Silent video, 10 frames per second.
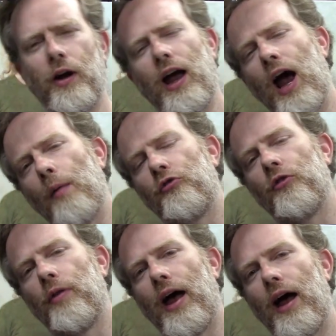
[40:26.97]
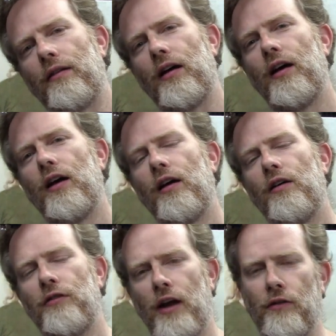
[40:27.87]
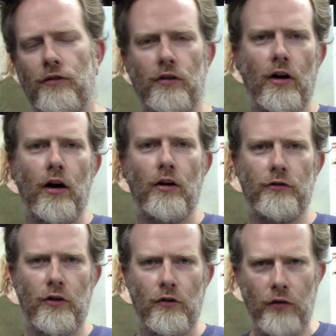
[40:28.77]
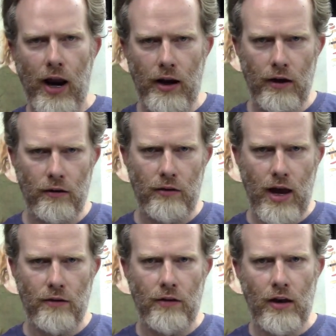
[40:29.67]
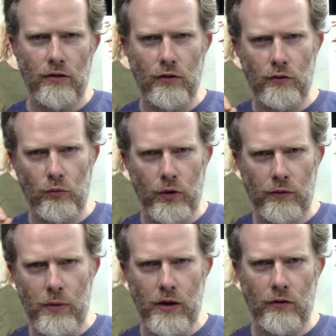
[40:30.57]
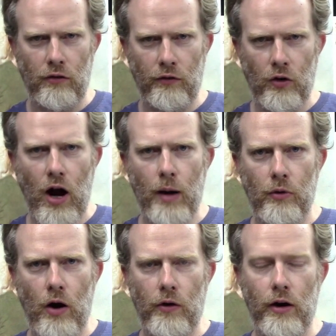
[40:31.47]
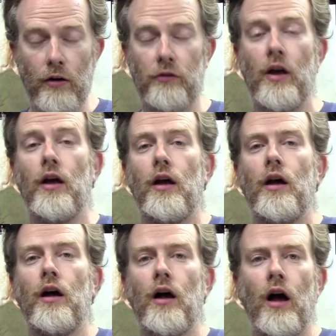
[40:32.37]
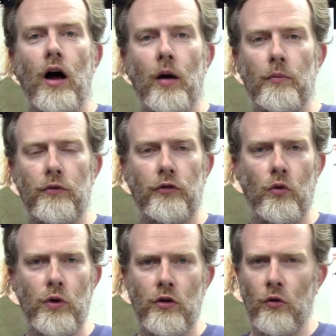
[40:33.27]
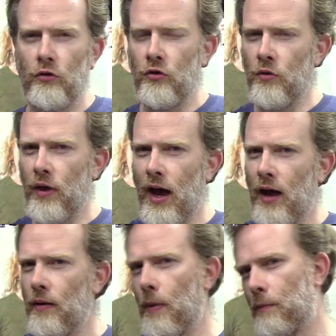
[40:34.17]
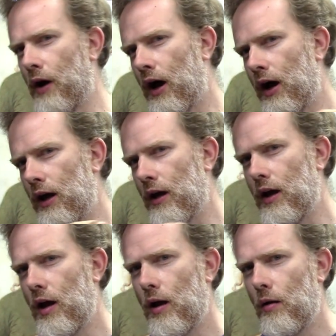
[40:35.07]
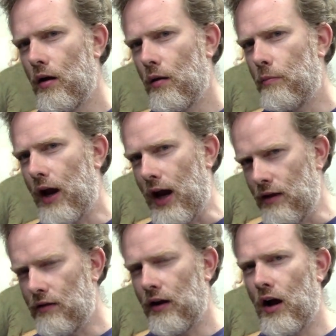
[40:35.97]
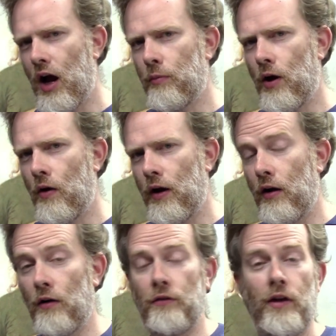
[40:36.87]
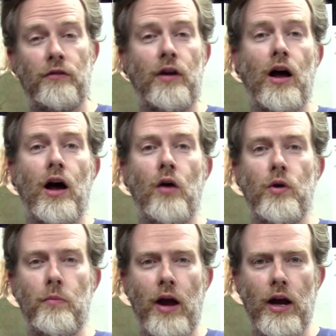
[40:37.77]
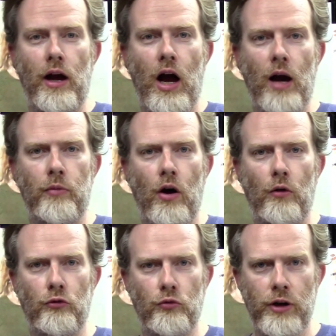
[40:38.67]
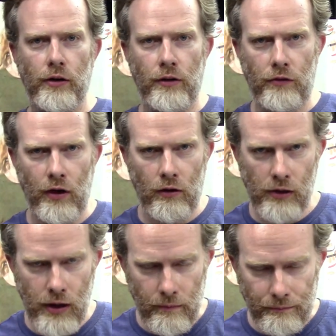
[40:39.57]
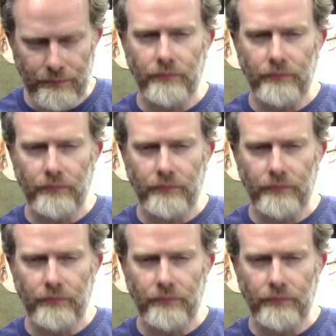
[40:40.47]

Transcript: able to capture that sense of faintness, that sense of wispiness of her eyebrow hairs. Um, so we don't do that by painting eyebrow hairs. That's not how we paint eyebrows realistically.